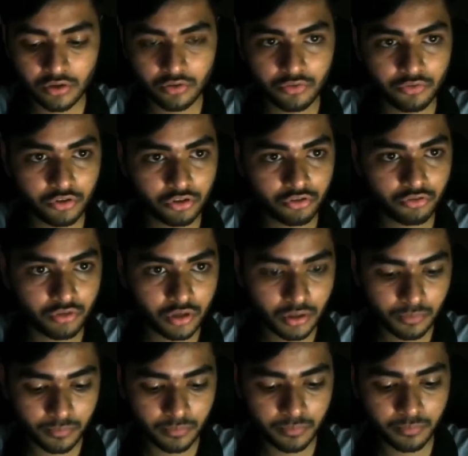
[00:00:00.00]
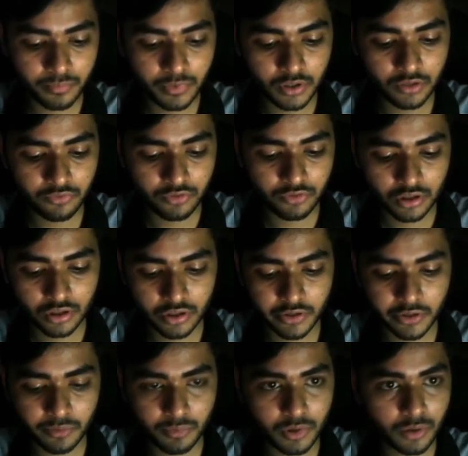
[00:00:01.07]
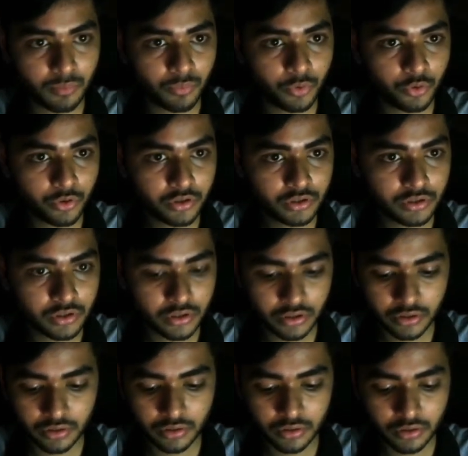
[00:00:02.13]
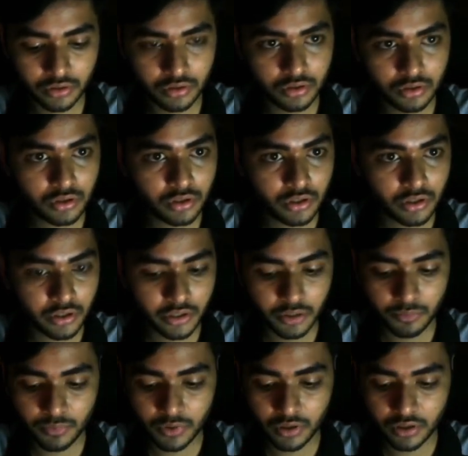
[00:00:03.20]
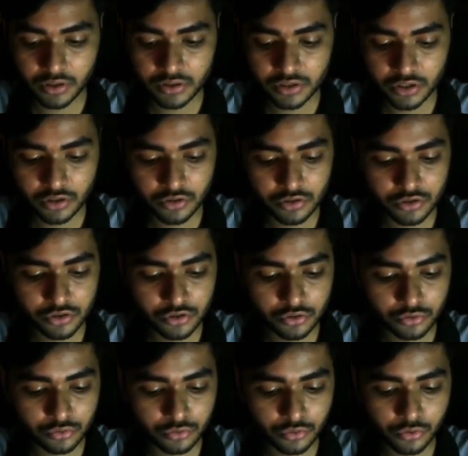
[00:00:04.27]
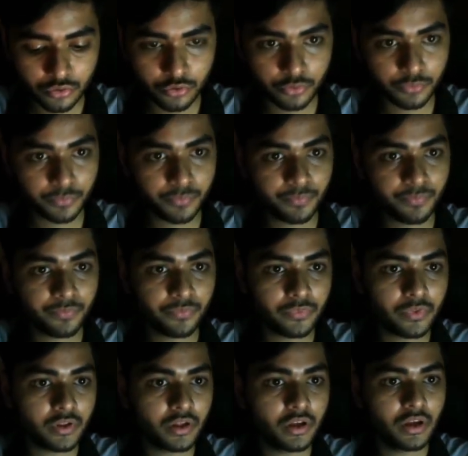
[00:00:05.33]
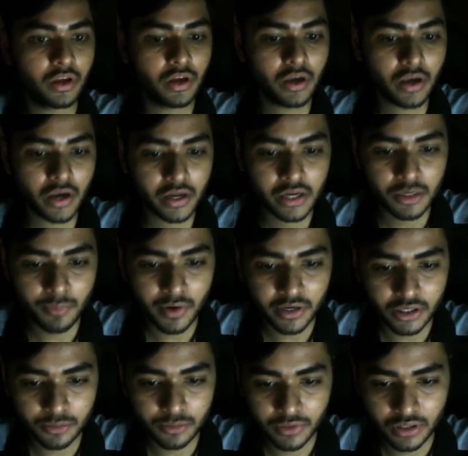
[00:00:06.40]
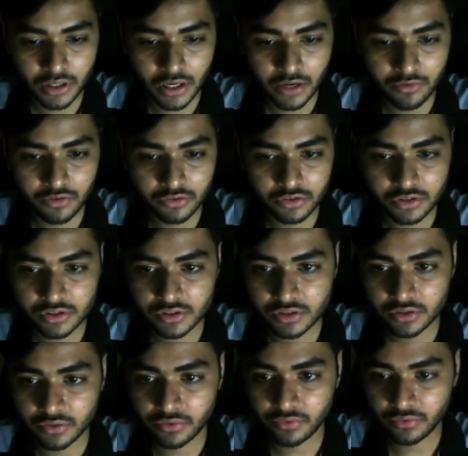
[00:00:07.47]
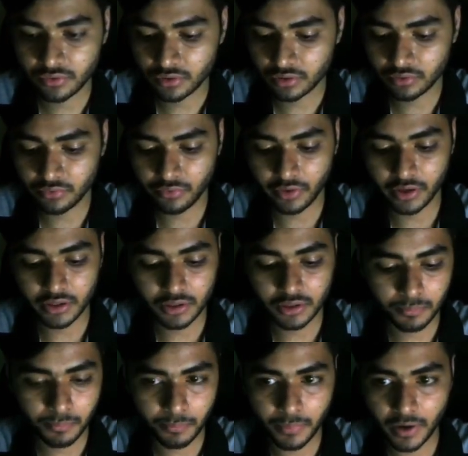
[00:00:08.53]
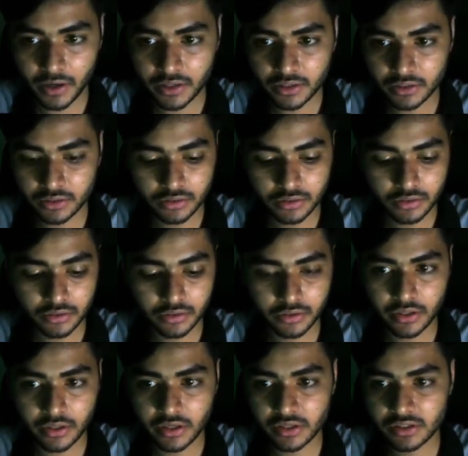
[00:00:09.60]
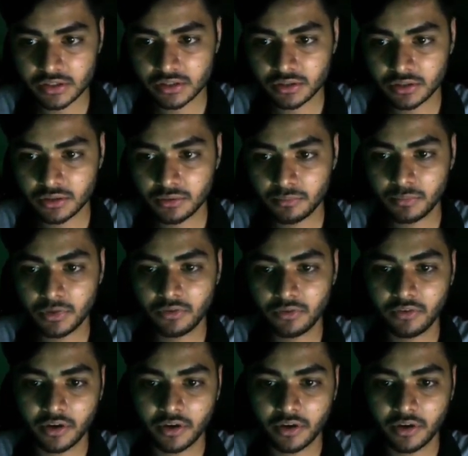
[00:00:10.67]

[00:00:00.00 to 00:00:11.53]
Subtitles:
which will be with debug mode. Debug is equals to true. And in my terminal I will just write python test py,